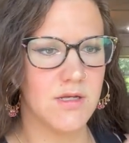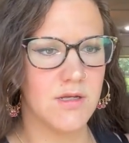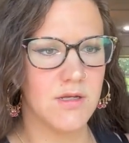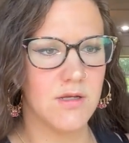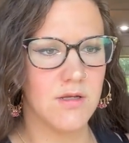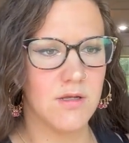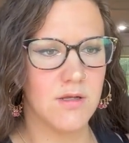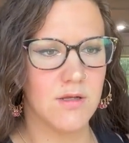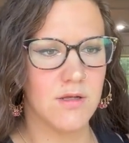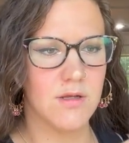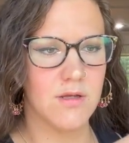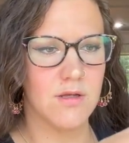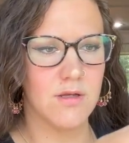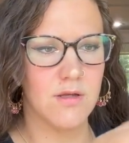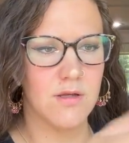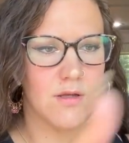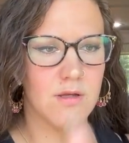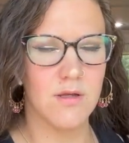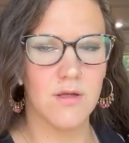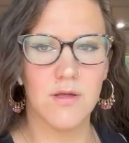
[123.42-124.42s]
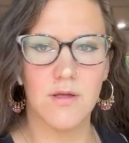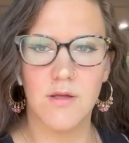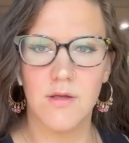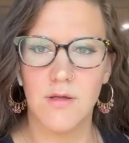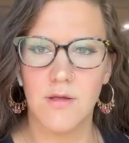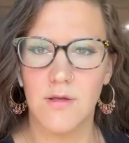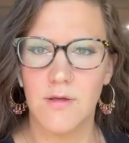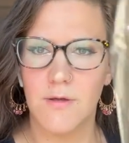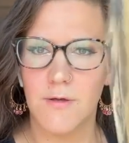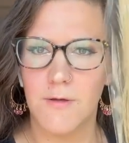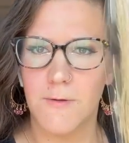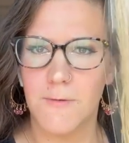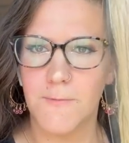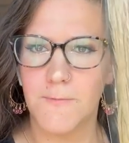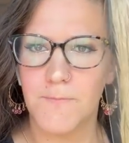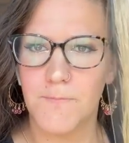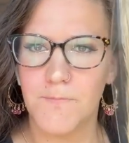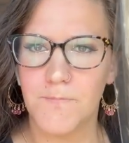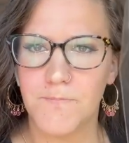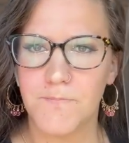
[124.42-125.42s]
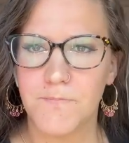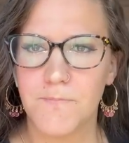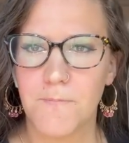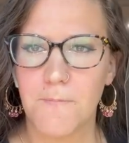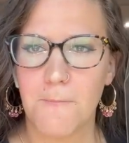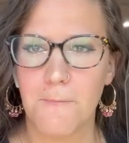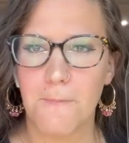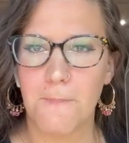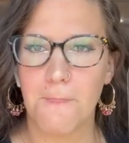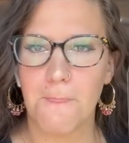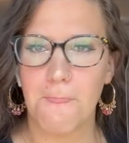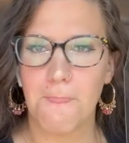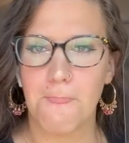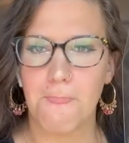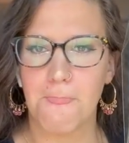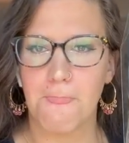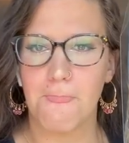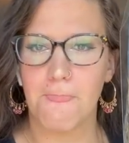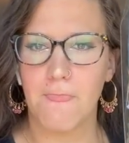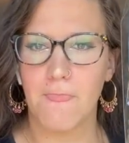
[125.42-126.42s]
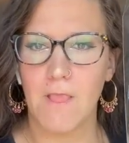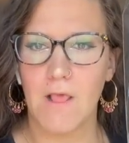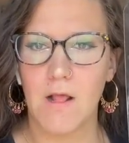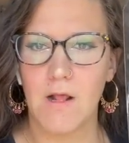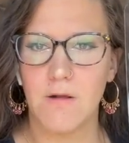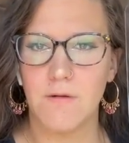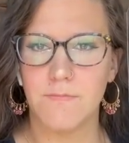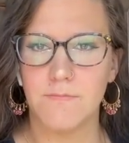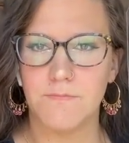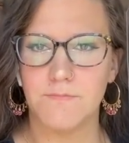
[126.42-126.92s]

[no speech]